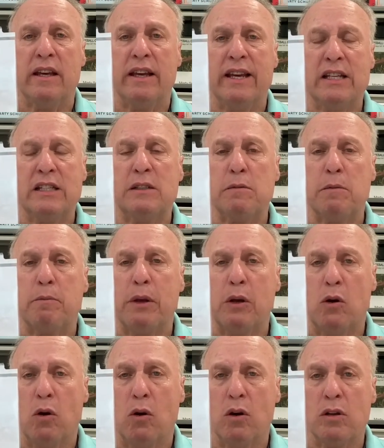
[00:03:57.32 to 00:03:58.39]
is
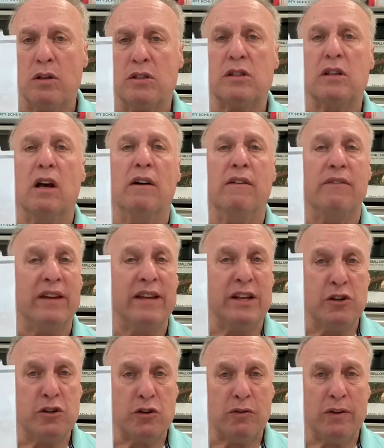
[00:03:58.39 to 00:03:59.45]
because of
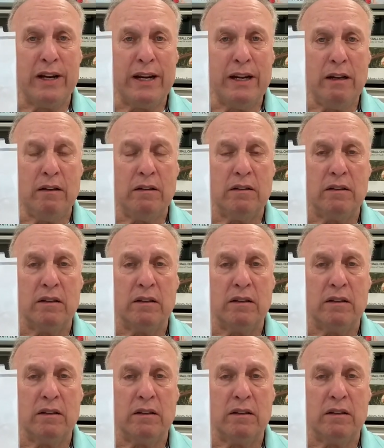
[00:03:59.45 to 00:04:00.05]
injury,